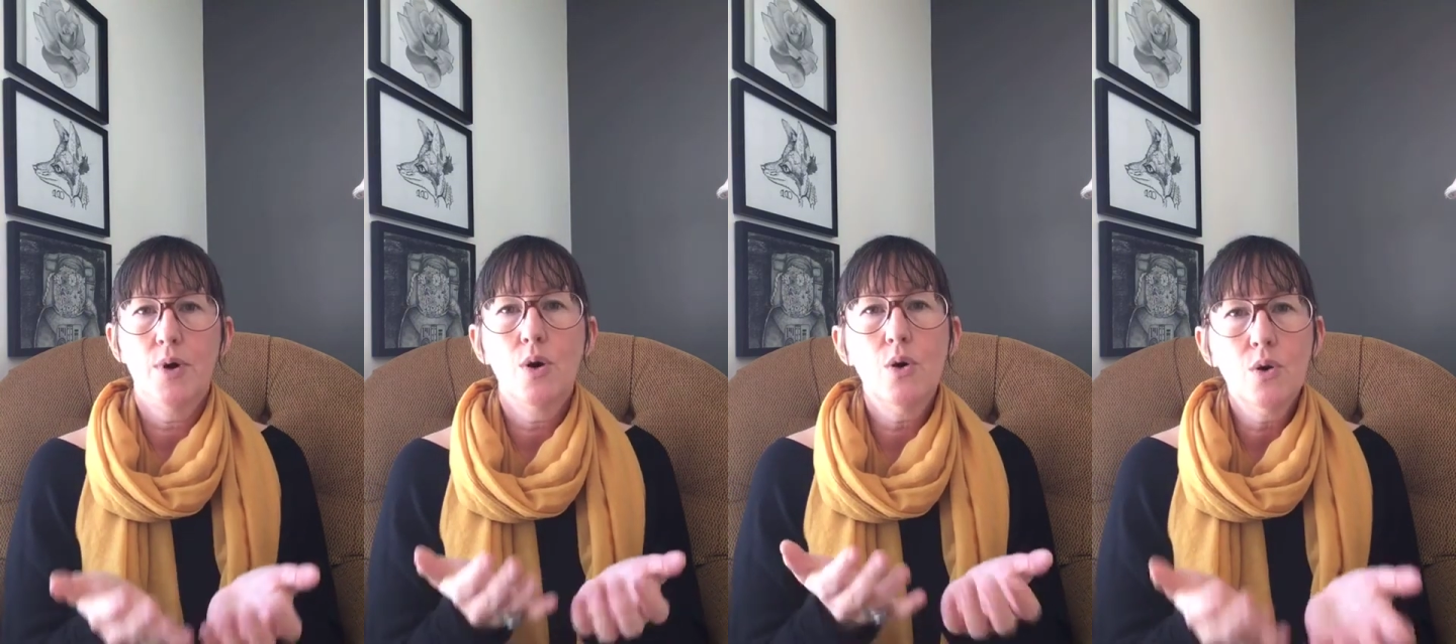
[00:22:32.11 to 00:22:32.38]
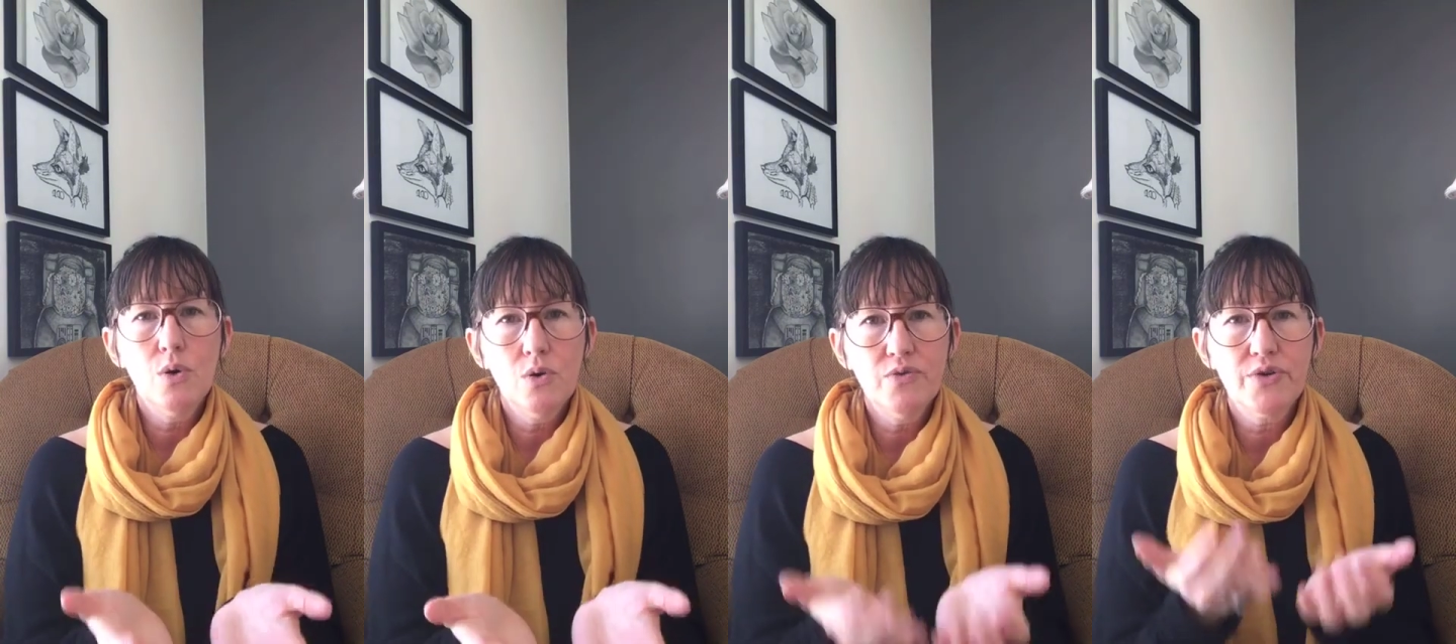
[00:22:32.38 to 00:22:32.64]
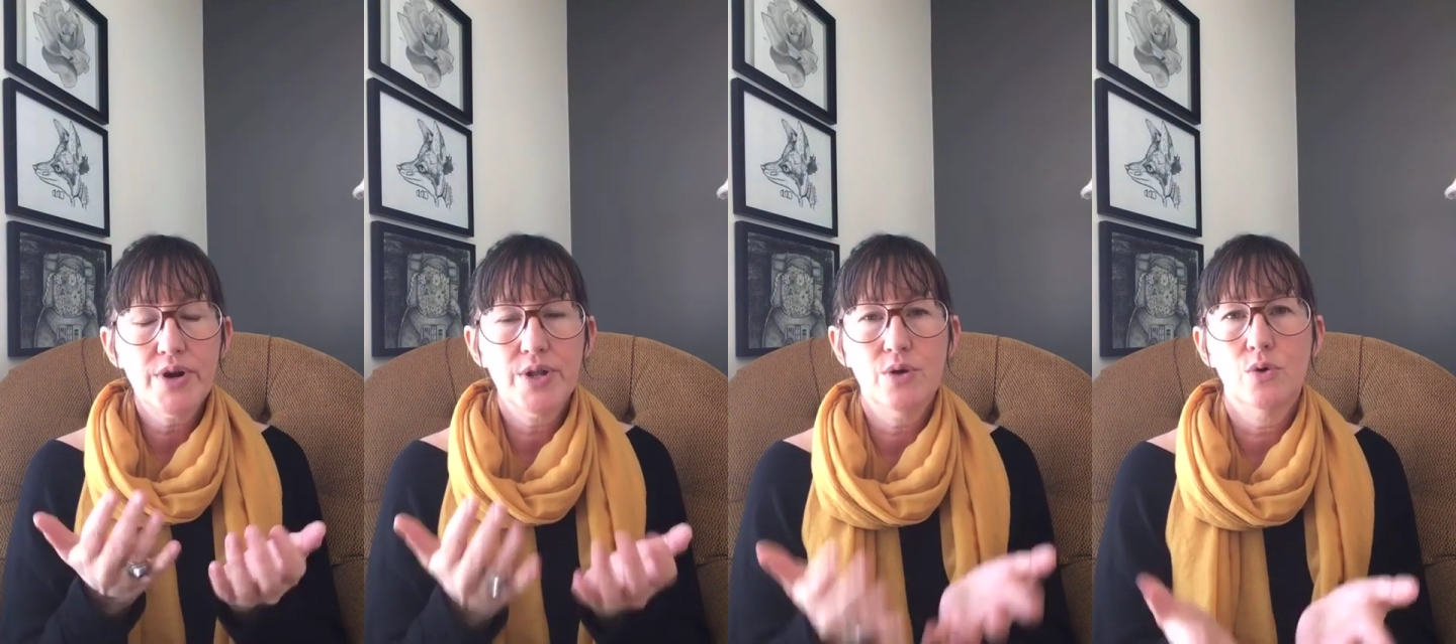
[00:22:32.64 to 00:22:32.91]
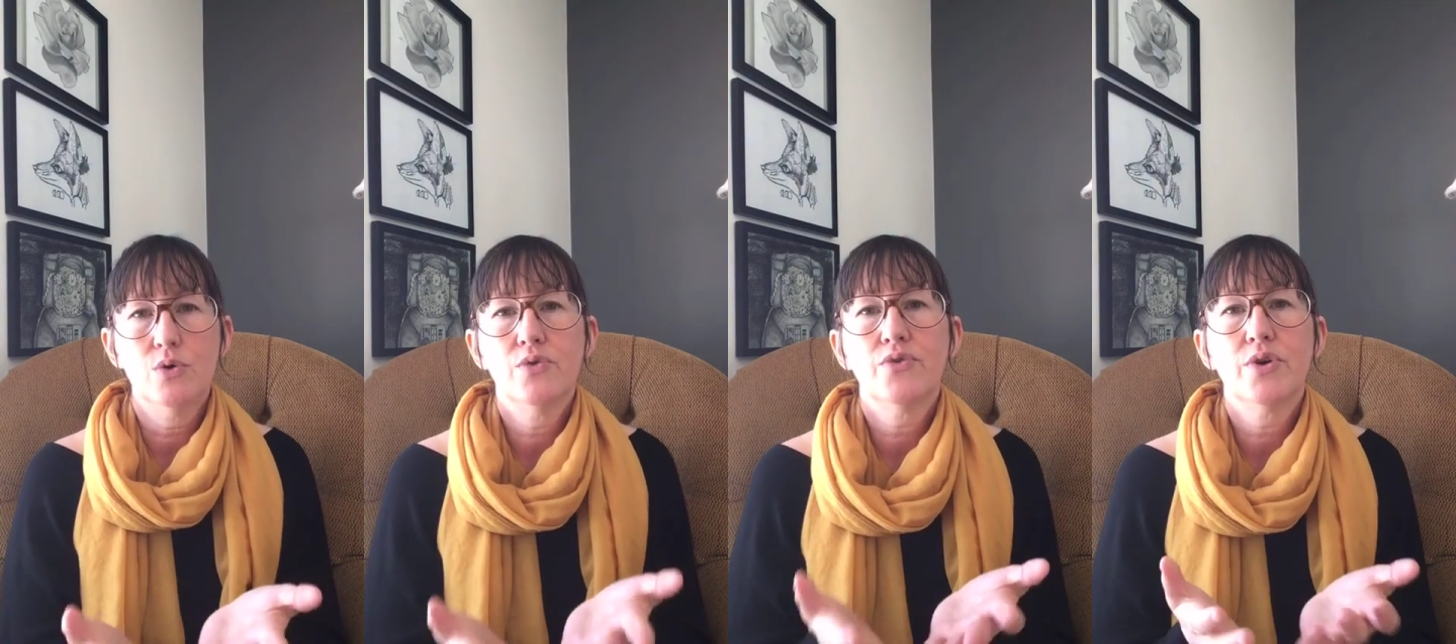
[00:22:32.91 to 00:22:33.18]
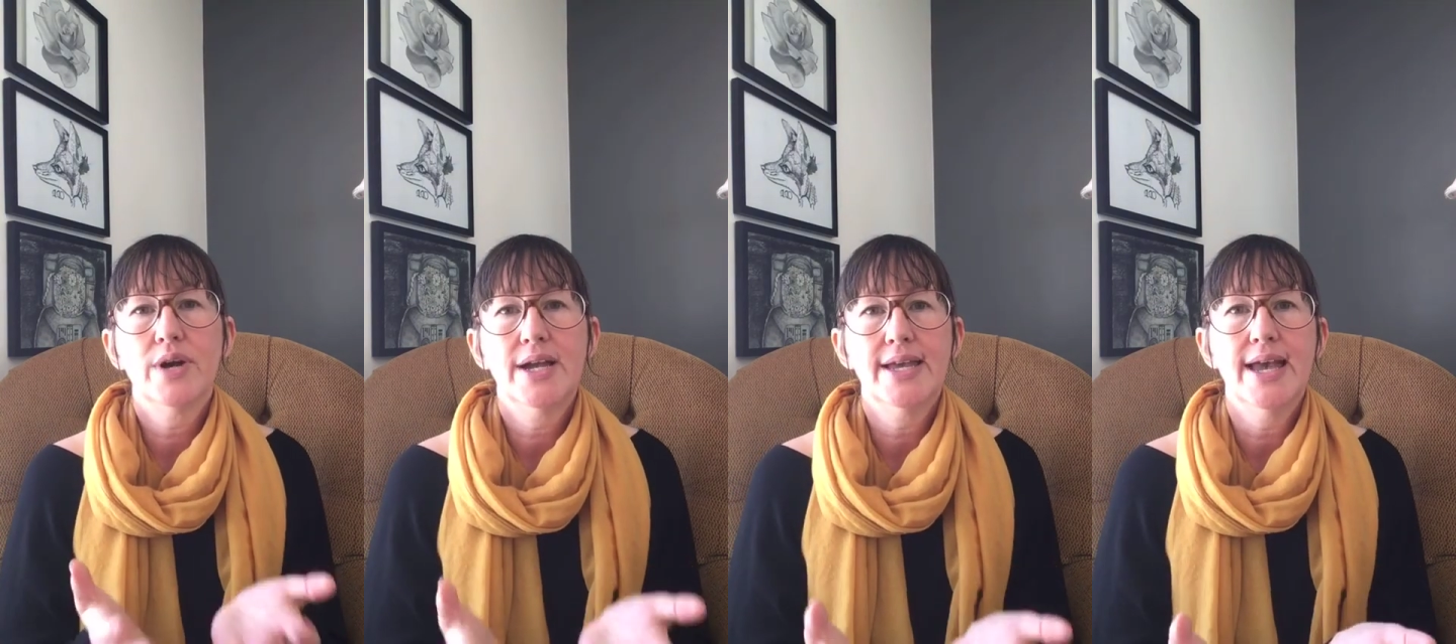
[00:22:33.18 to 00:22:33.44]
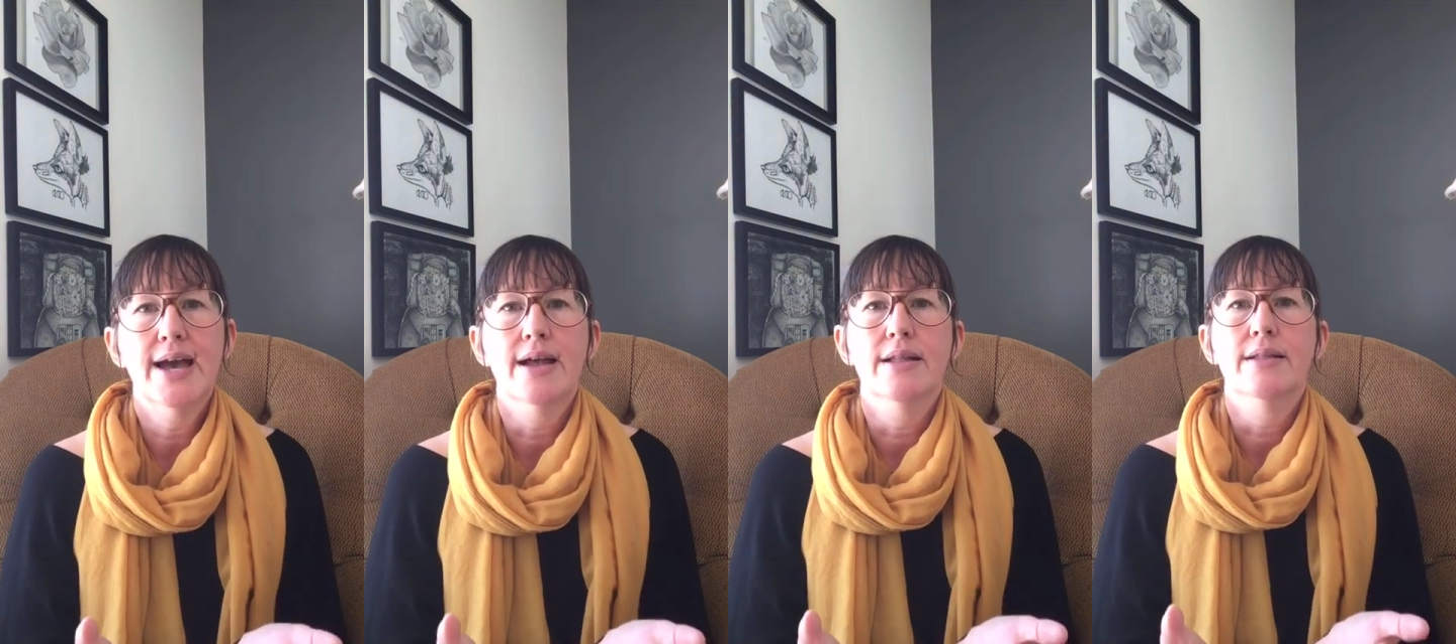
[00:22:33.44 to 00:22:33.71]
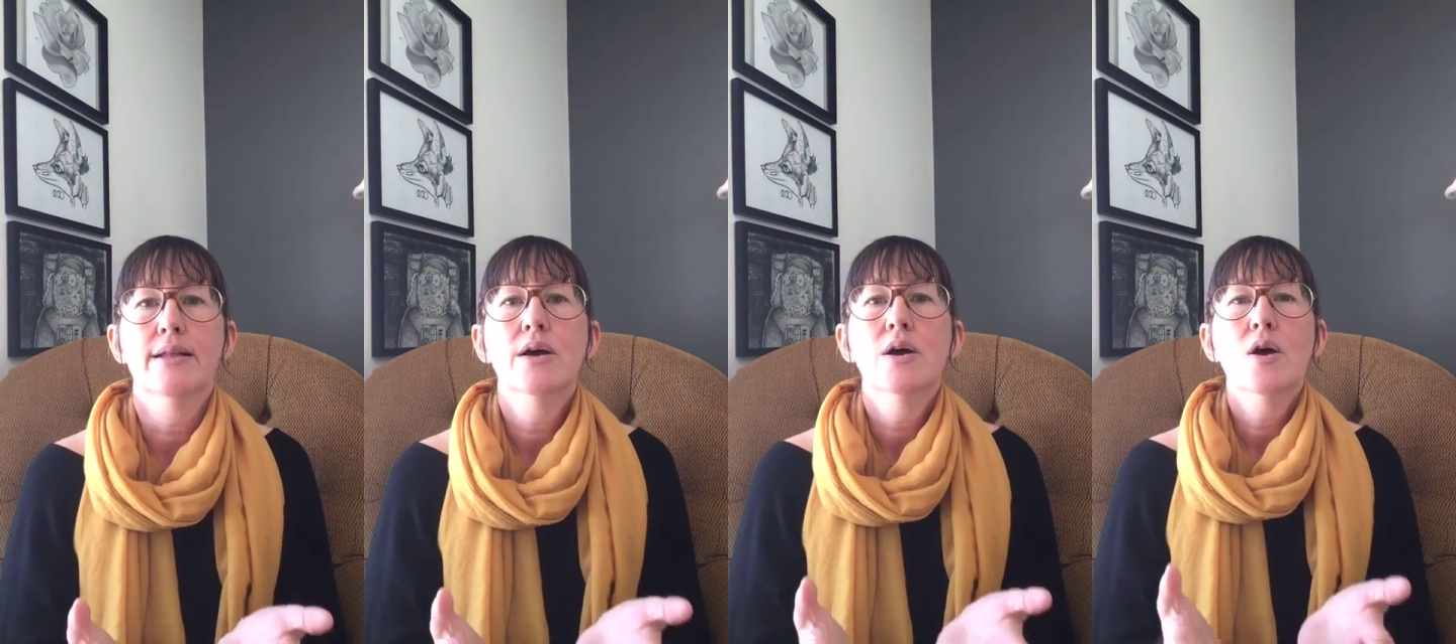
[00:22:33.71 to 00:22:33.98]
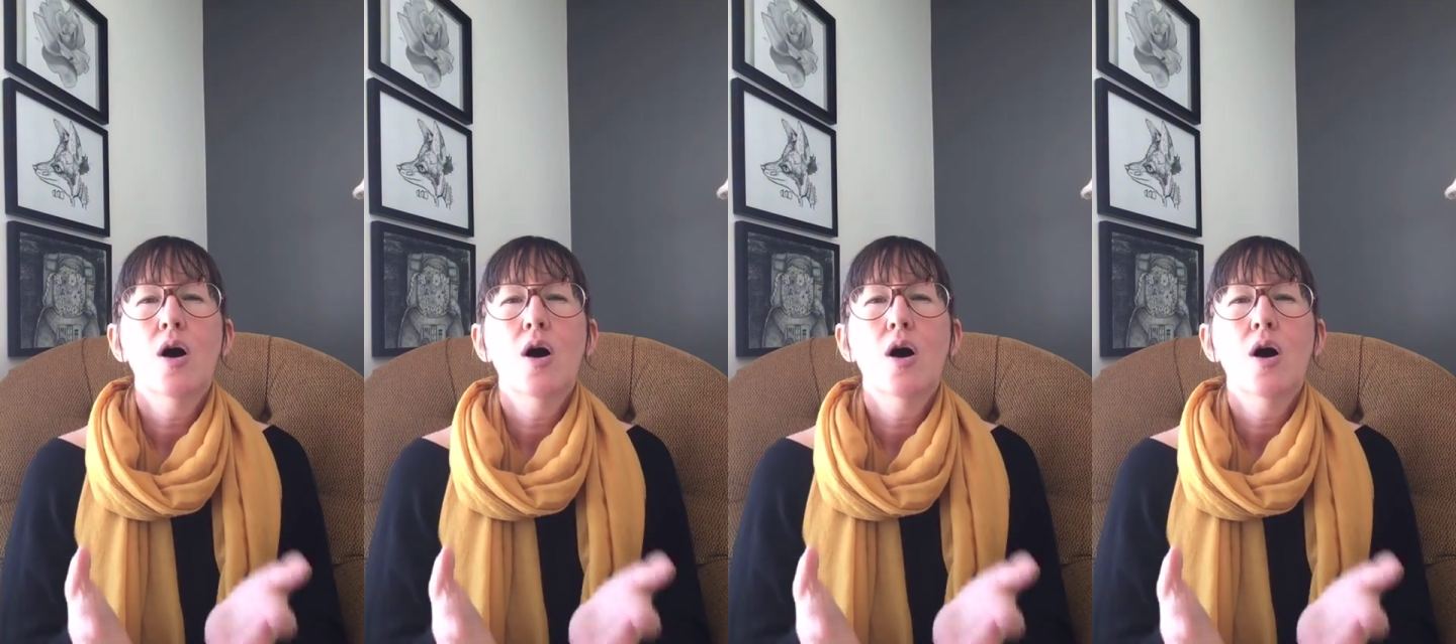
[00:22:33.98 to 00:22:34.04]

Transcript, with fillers: over and over again